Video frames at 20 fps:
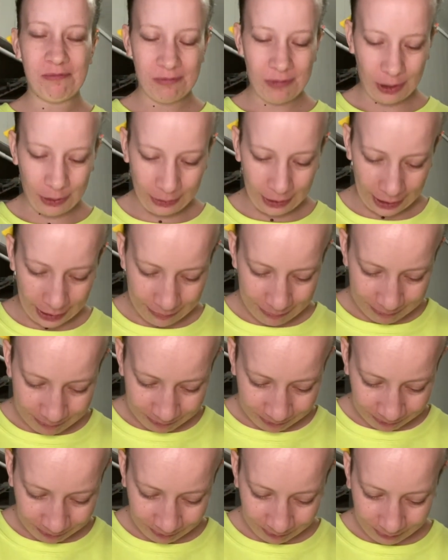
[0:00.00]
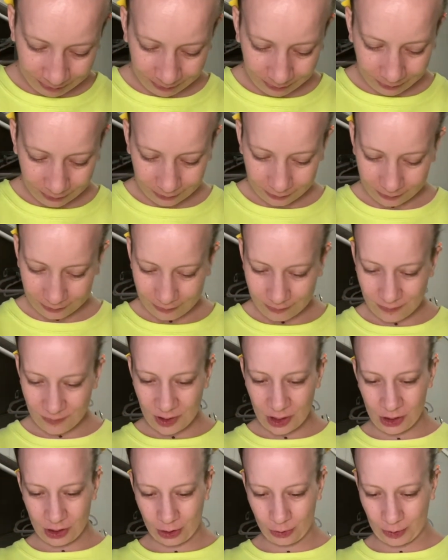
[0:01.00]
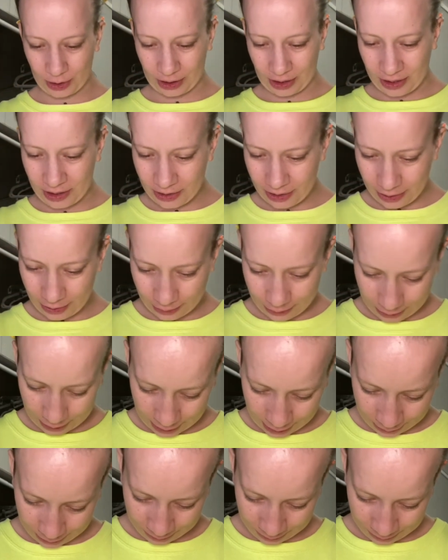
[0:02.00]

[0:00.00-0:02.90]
Okay, so I got those.